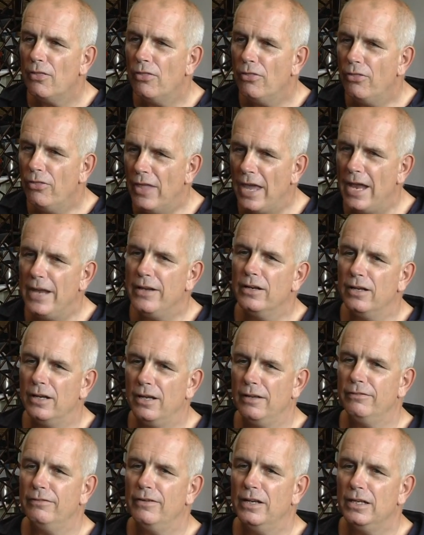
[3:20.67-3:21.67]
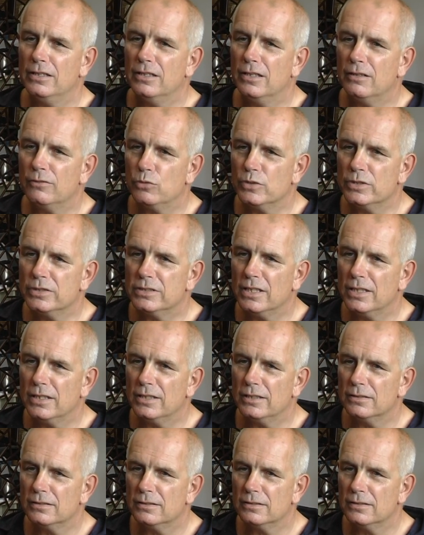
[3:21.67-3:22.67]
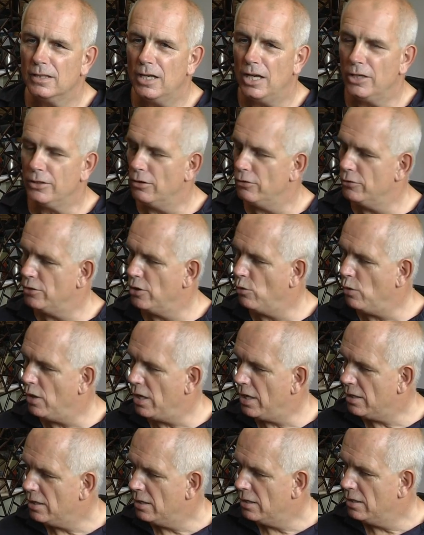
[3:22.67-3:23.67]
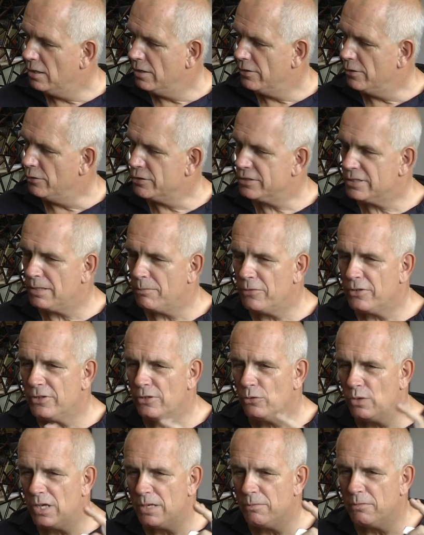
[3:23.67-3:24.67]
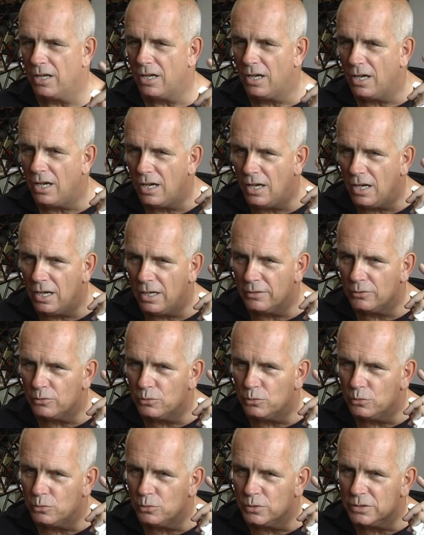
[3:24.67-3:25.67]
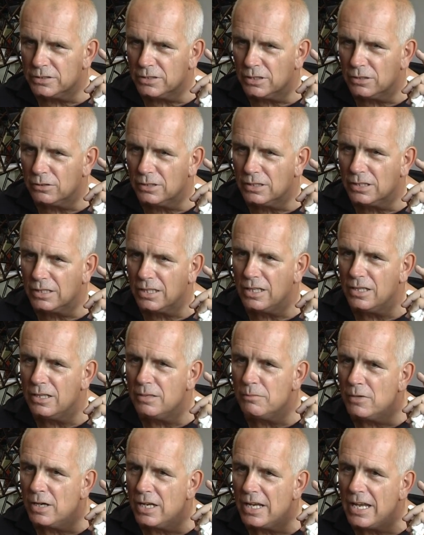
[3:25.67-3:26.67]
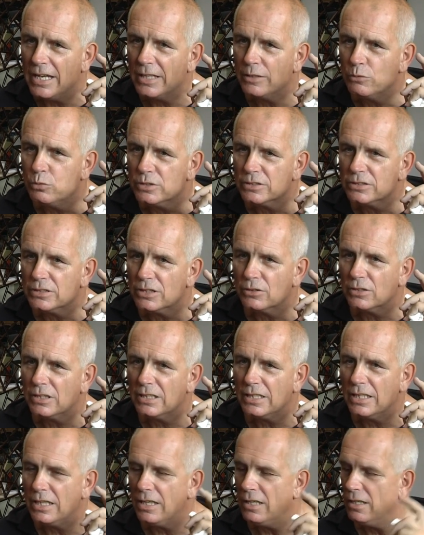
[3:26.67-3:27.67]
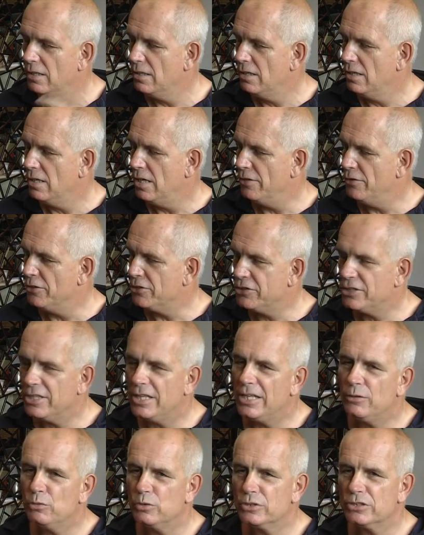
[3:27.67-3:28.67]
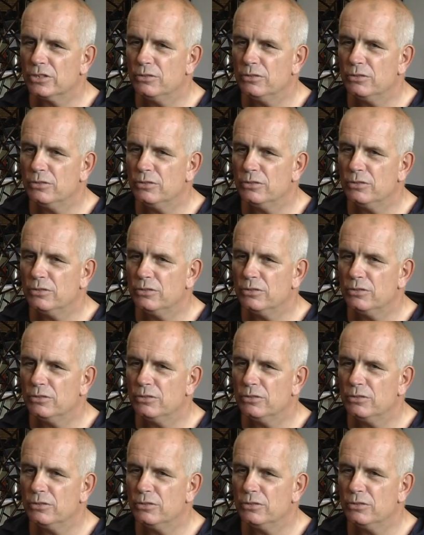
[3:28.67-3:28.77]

then I fell in love with jade. I don't know why. There was something the way my heart was so clear and my head was so clear and the jade was so